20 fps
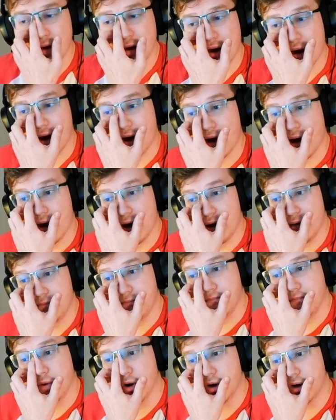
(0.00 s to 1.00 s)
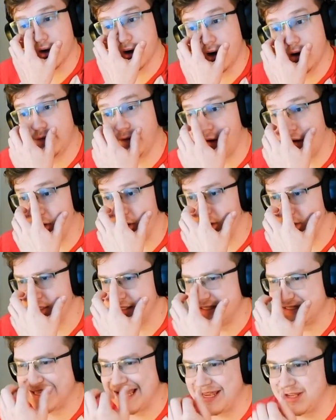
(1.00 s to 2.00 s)
Uh, Murkoff Ard
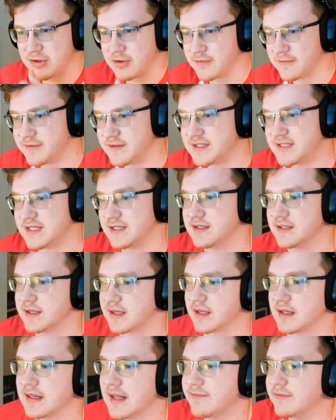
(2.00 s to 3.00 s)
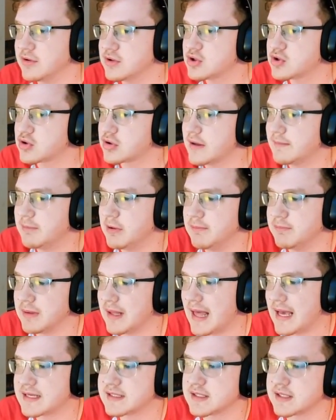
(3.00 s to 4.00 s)
Zeichner Facility. Level triple
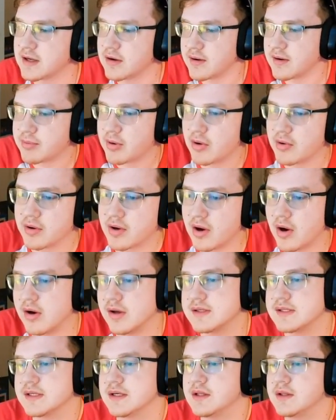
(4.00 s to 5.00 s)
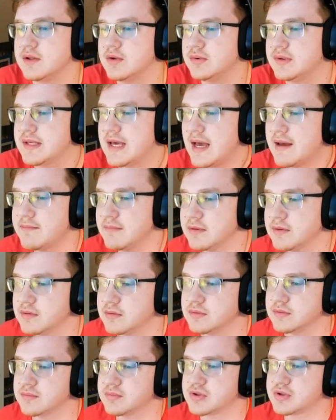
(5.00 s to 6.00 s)
black security protocols include
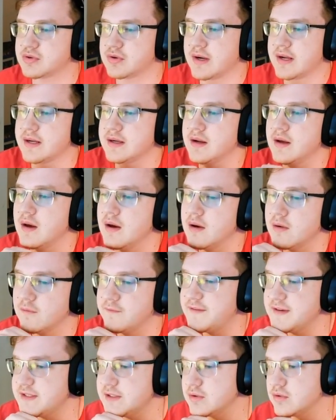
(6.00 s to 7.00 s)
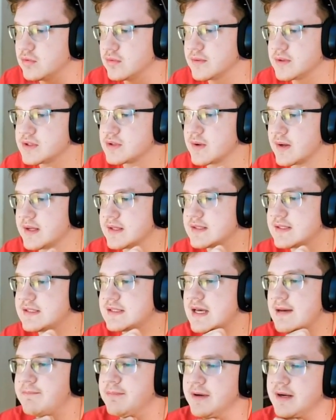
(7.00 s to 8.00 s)
chemical restraint, physical restraint, and
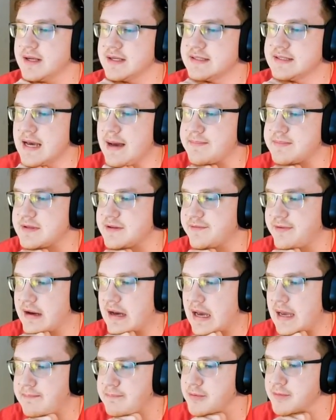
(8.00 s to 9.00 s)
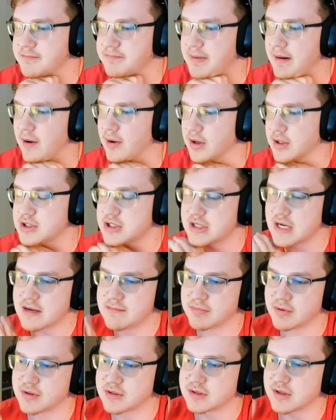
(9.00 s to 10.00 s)
separate adaptive hyperbaric
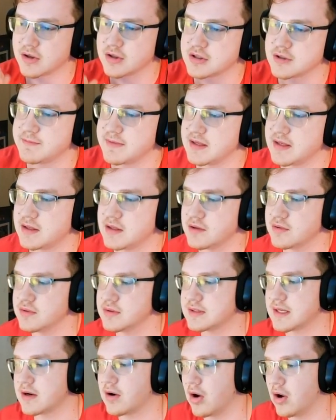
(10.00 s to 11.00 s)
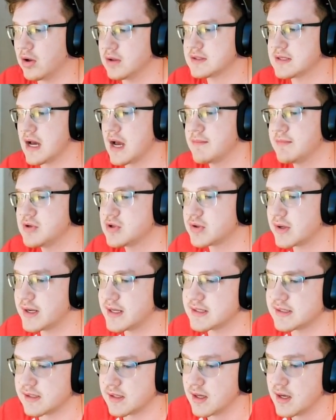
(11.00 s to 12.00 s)
chambers are to be used at all time in
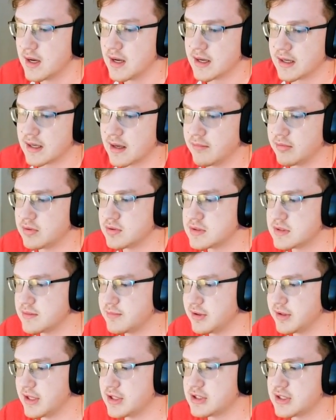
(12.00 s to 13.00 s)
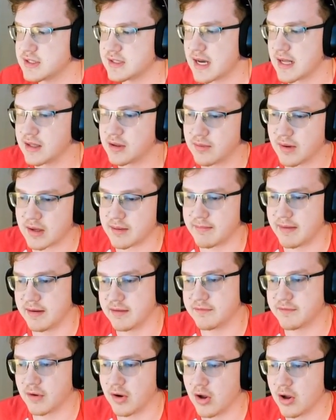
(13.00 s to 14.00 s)
transit. Chemical stimulation is highly recommended
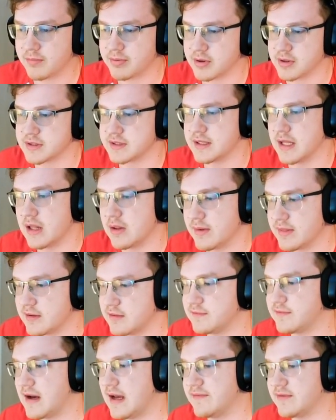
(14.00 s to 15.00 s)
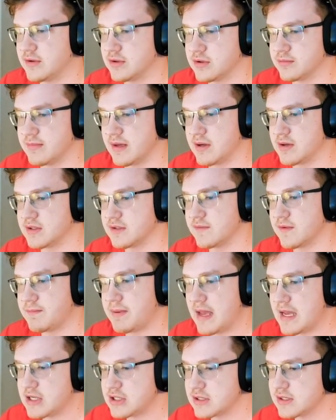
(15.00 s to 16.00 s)
for all personnel within 500 meters of the
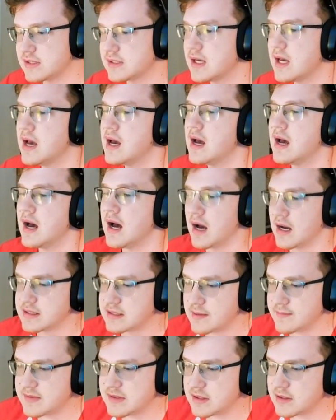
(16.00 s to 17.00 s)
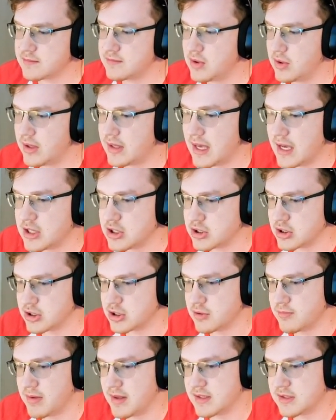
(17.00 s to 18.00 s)
patients. Attempts at communication
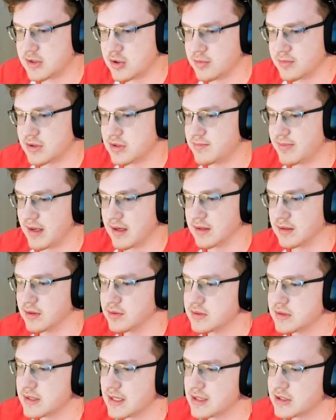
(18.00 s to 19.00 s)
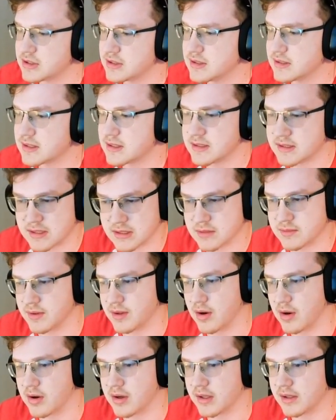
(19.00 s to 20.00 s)
should be assumed to be hallucinations and
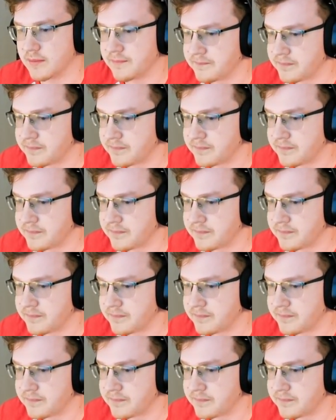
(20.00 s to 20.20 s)
disregarded.